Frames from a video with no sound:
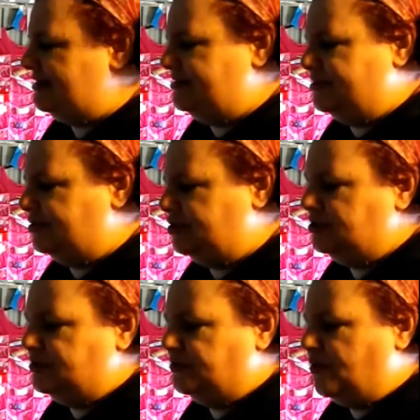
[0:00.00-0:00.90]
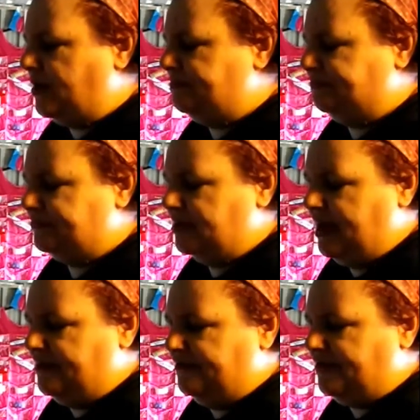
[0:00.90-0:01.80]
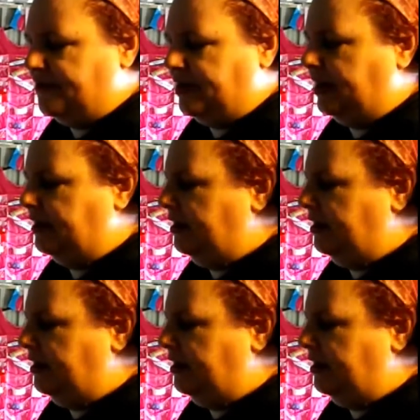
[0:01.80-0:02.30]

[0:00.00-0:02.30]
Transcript: didn't know she'd done one for it.